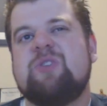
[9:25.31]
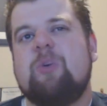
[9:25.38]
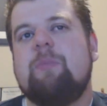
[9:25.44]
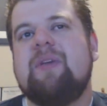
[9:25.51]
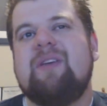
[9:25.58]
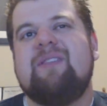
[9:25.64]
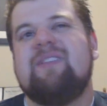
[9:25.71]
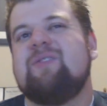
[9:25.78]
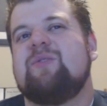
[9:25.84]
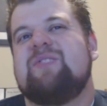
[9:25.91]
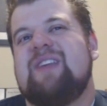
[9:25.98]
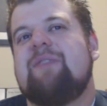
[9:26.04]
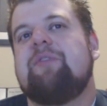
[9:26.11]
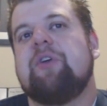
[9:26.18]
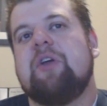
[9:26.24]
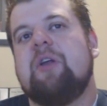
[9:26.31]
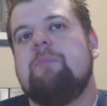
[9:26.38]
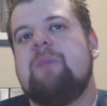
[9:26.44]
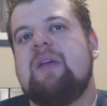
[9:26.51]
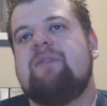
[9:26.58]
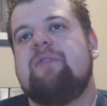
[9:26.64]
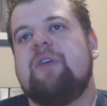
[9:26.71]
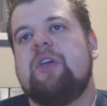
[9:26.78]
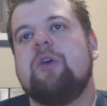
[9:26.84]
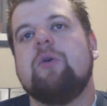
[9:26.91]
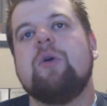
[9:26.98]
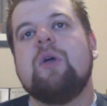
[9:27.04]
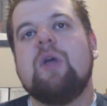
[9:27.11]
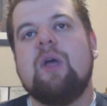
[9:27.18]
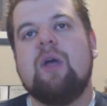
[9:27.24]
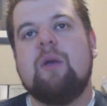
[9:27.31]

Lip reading: So be it, this was never going to be for you.